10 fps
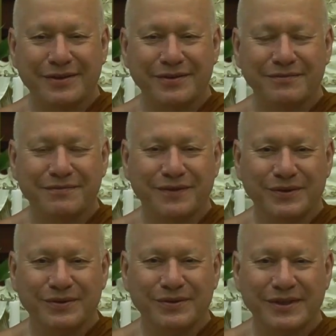on the
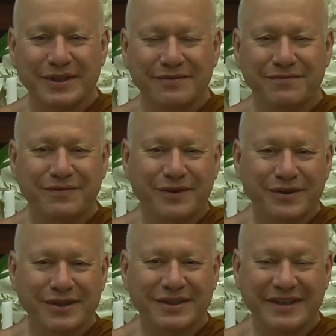floor in the
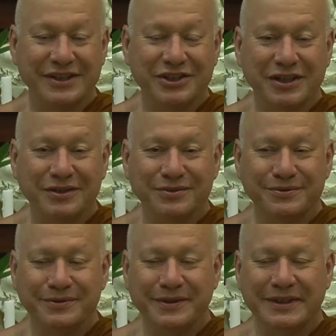forest, in the jungle?